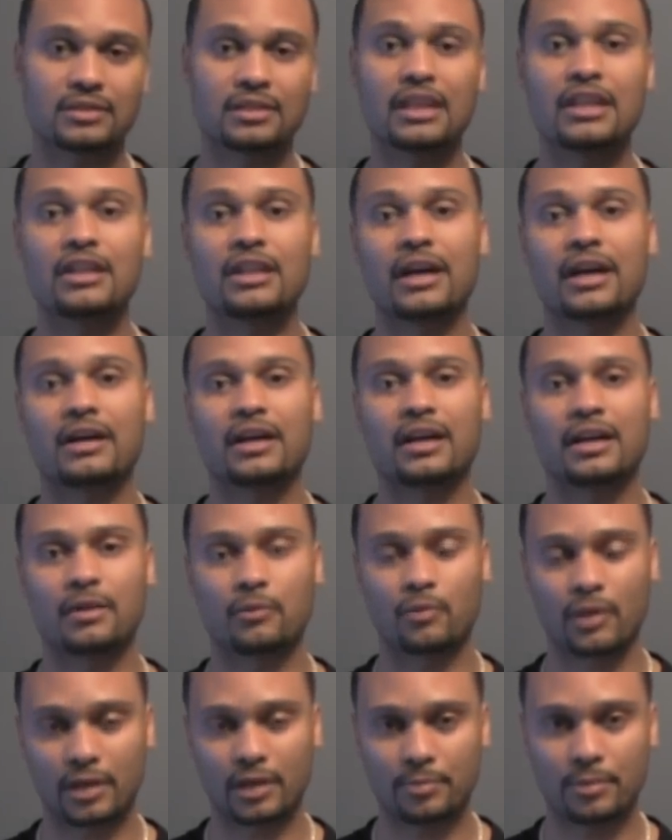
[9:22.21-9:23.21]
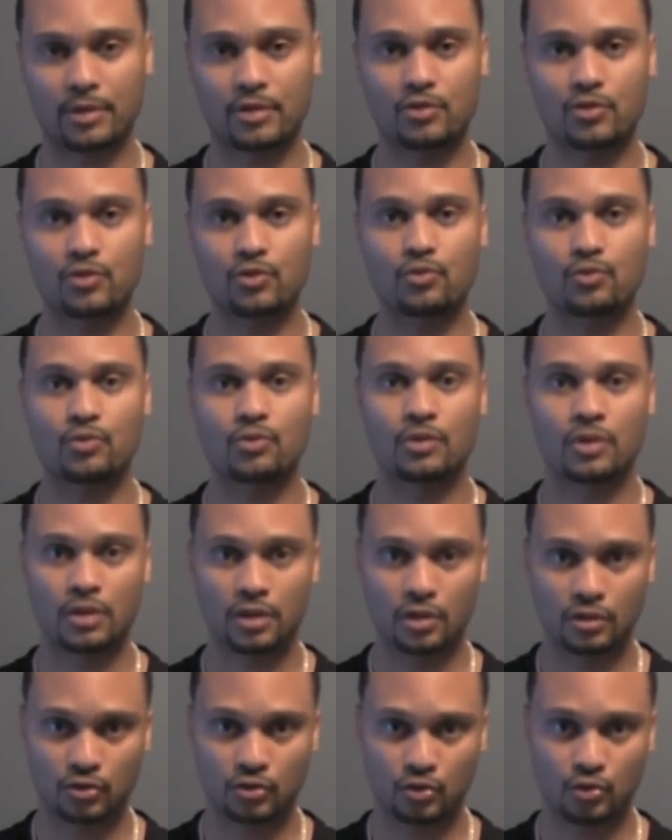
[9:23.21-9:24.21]
then I recommend you
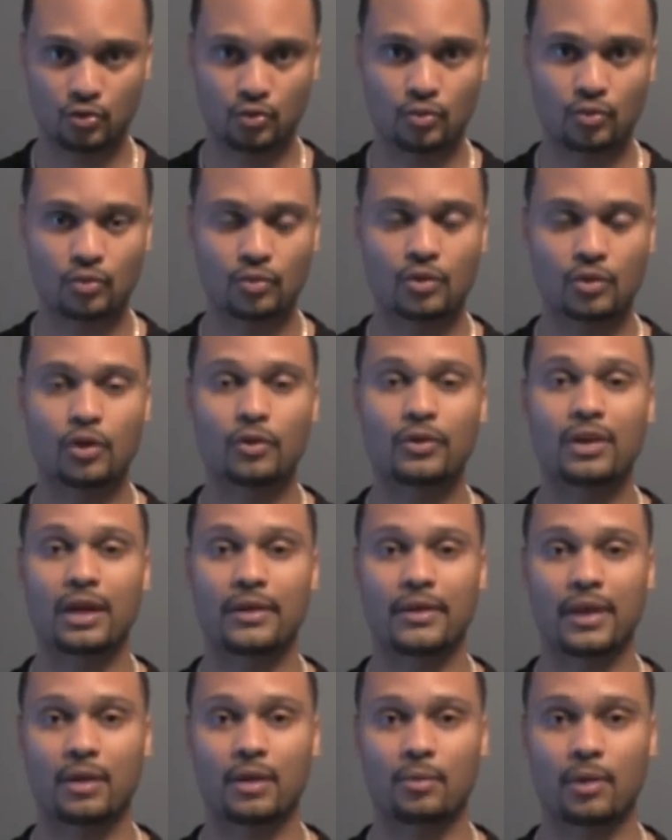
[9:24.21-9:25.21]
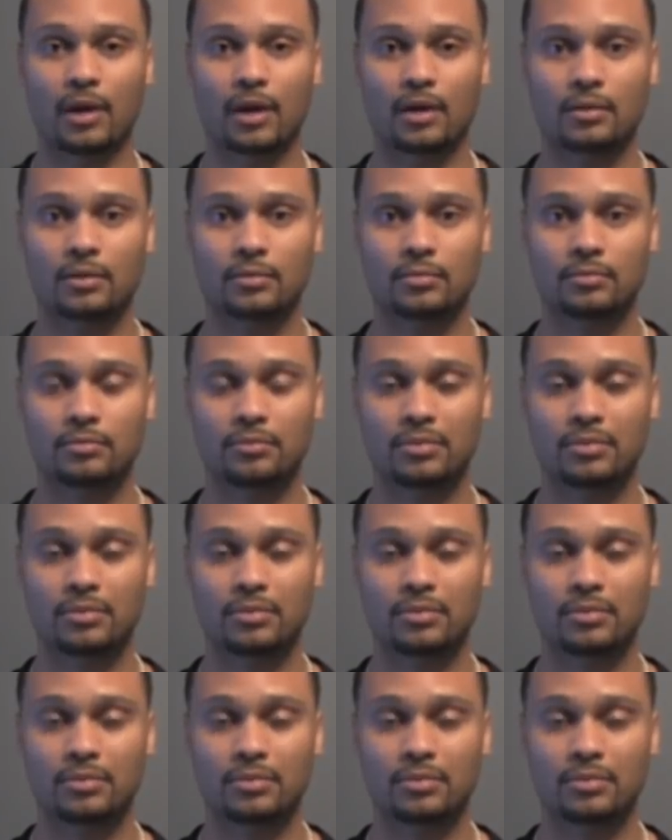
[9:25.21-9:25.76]
to go down that route.